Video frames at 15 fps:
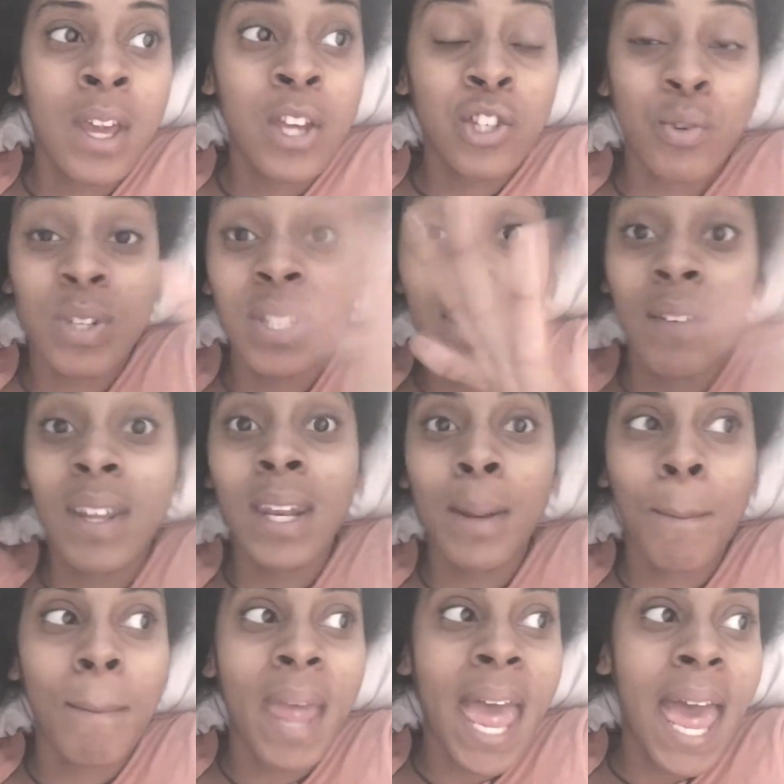So instead of
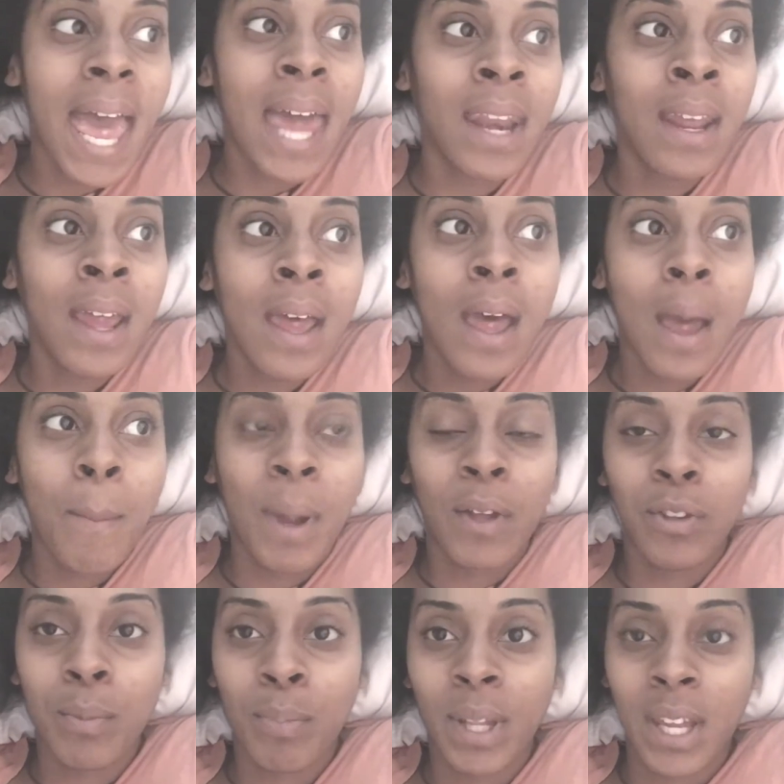getting mad
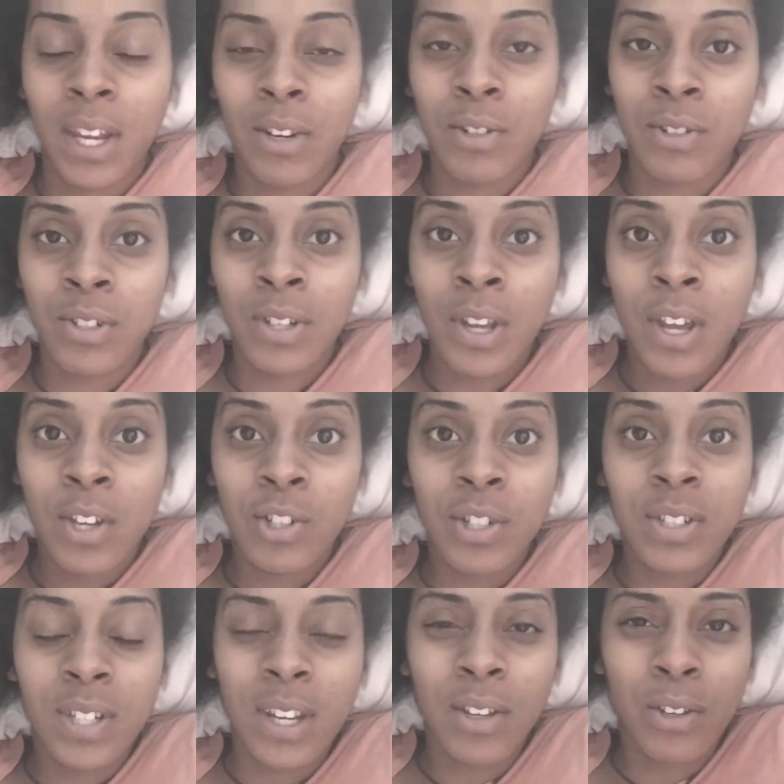about the players,
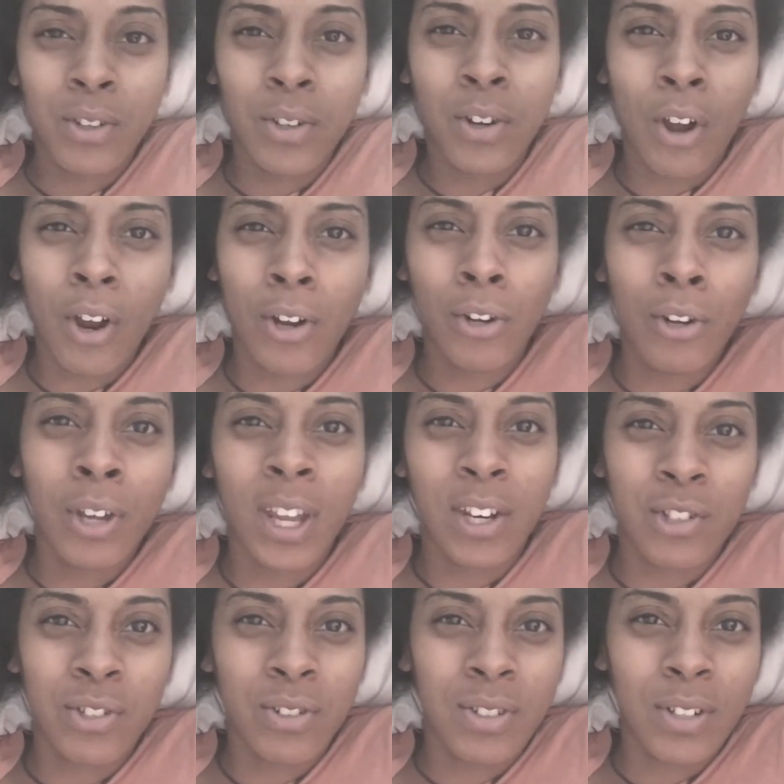just take a good hard look
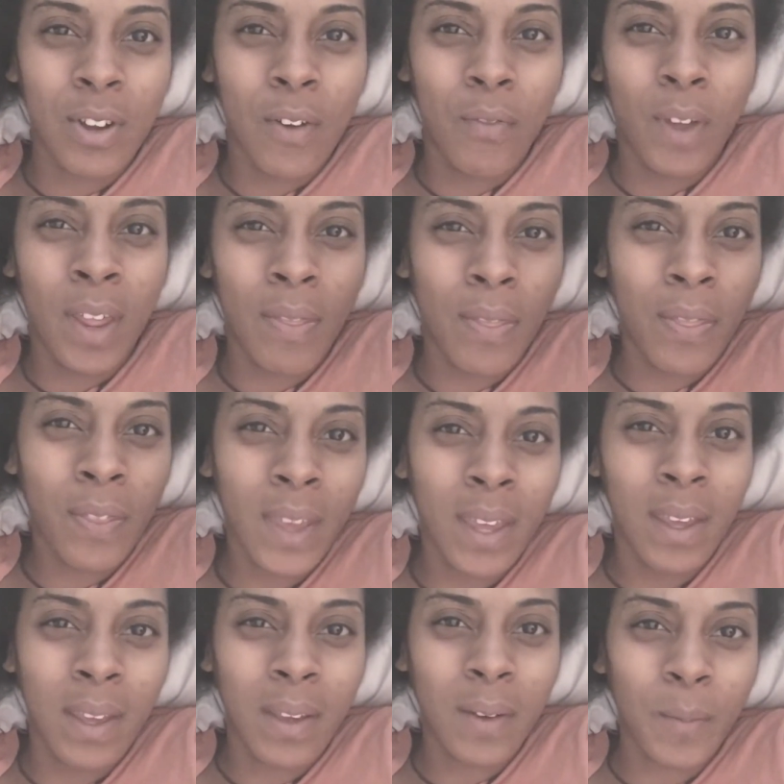at yourself and
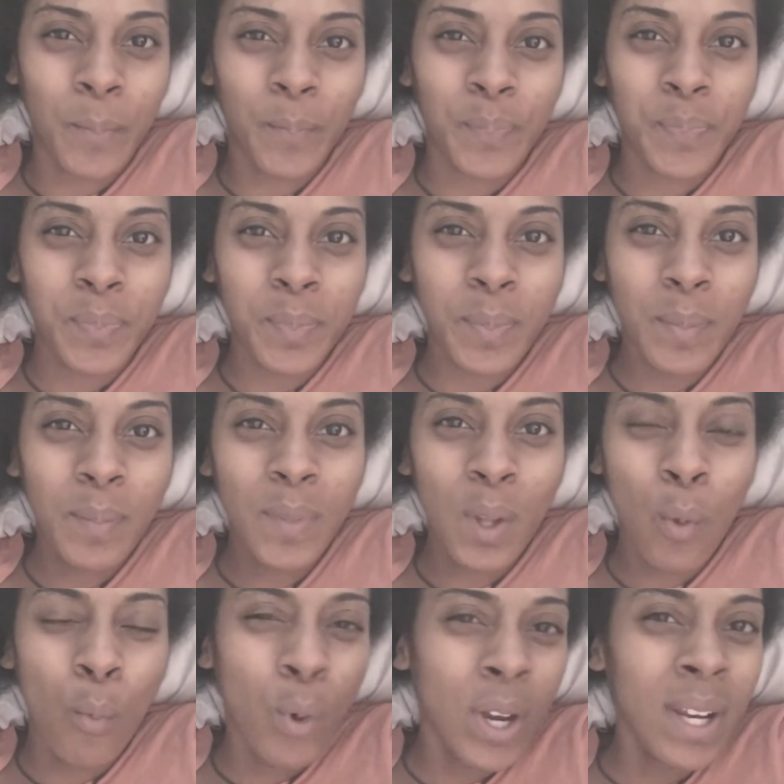think
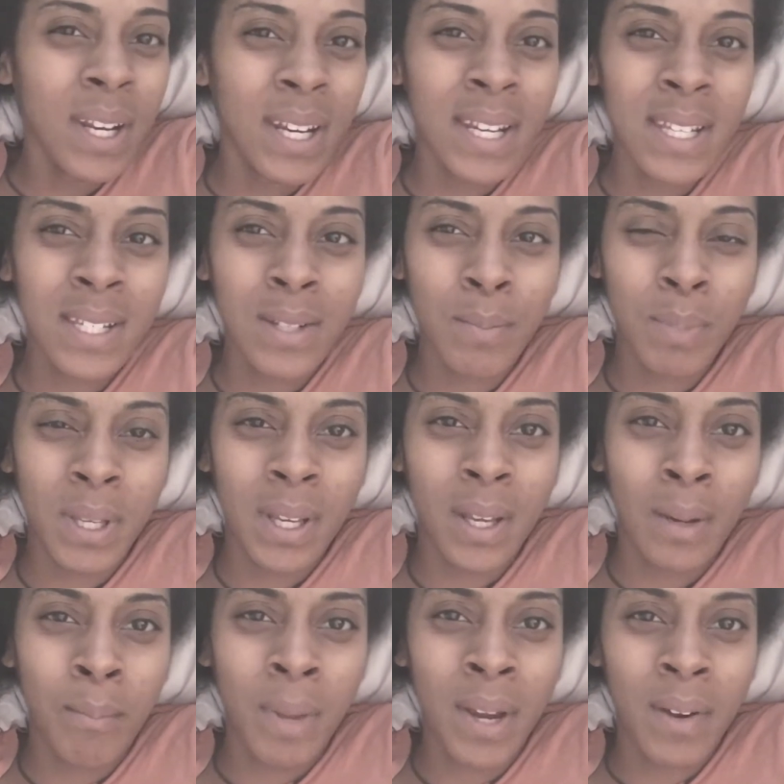what it is to be
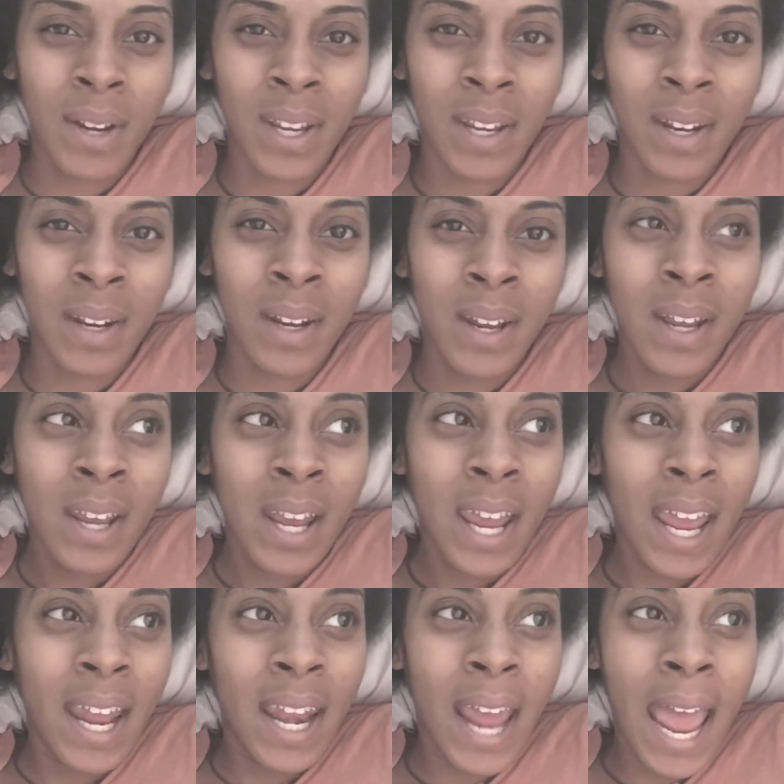an American
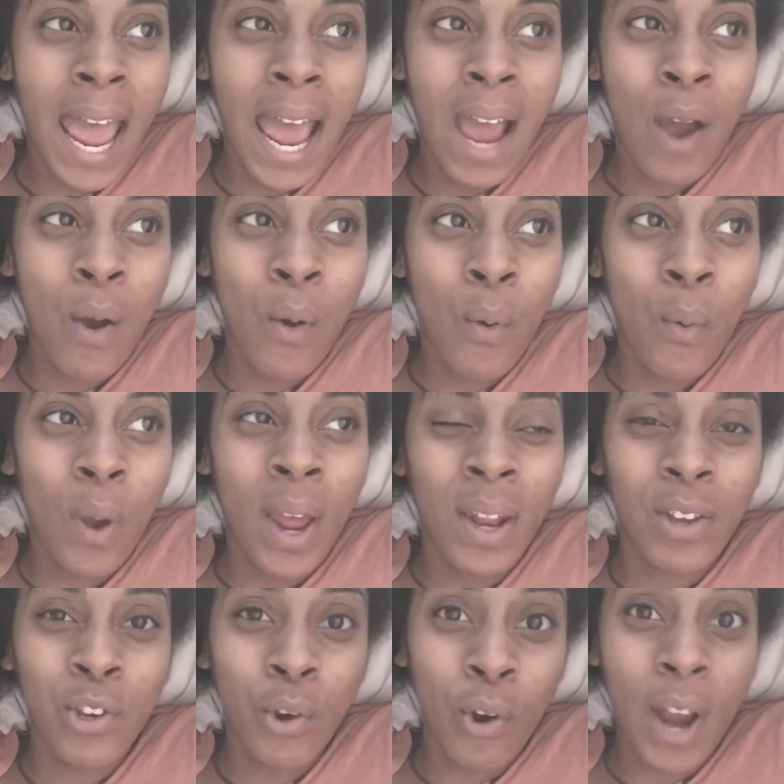and how
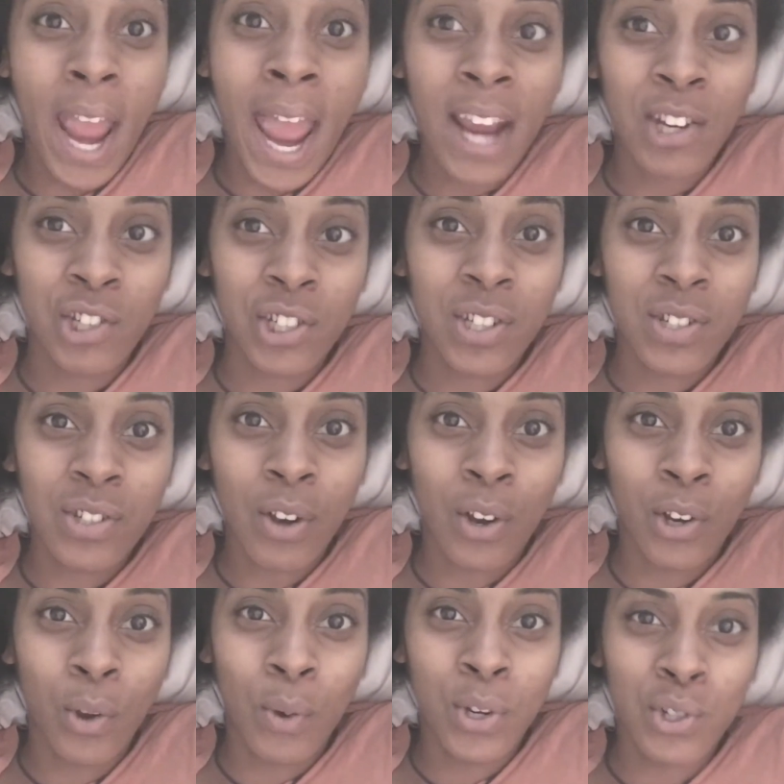your actions are
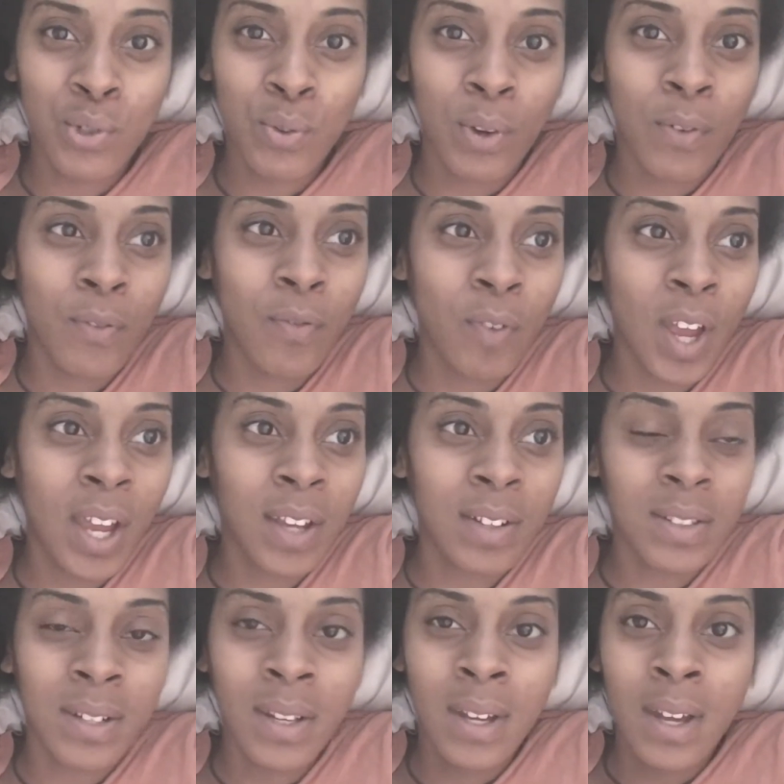going to
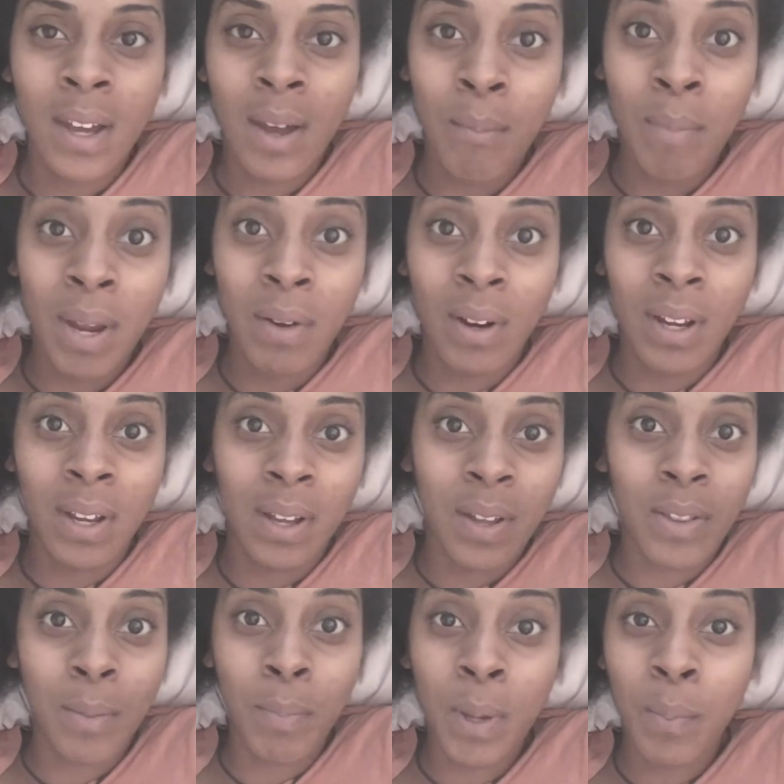affect America,
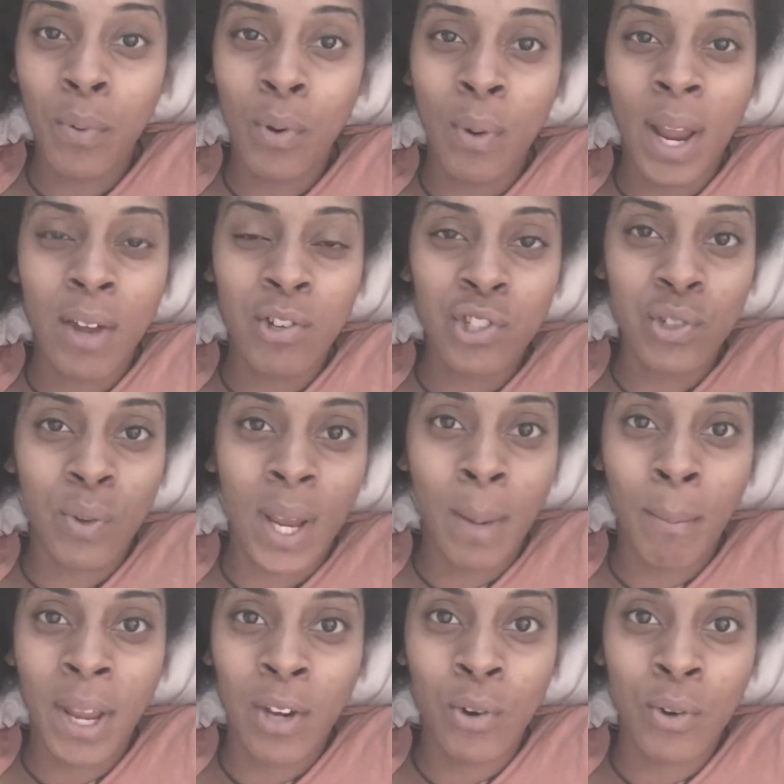the people around you,
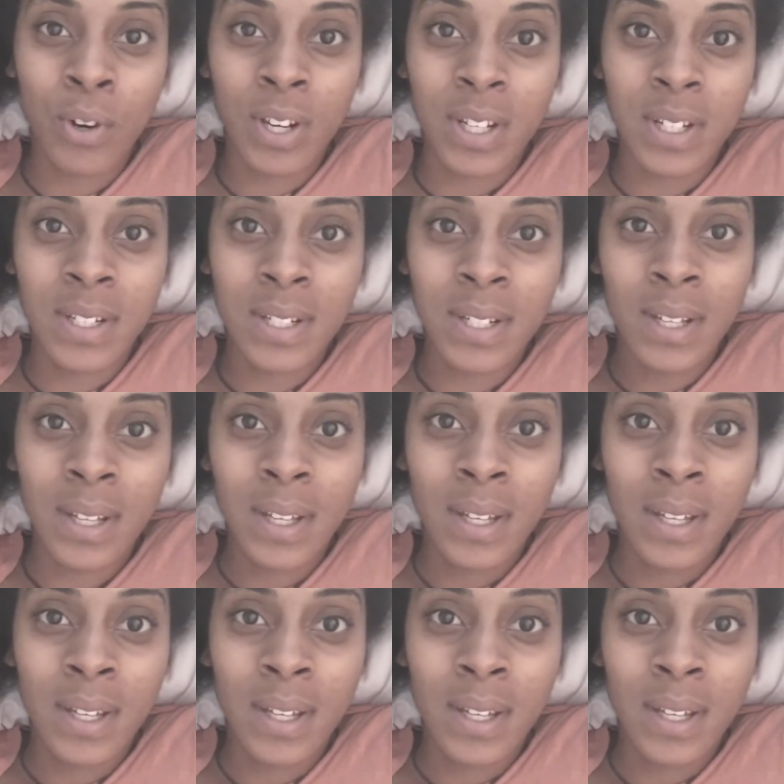and minorities.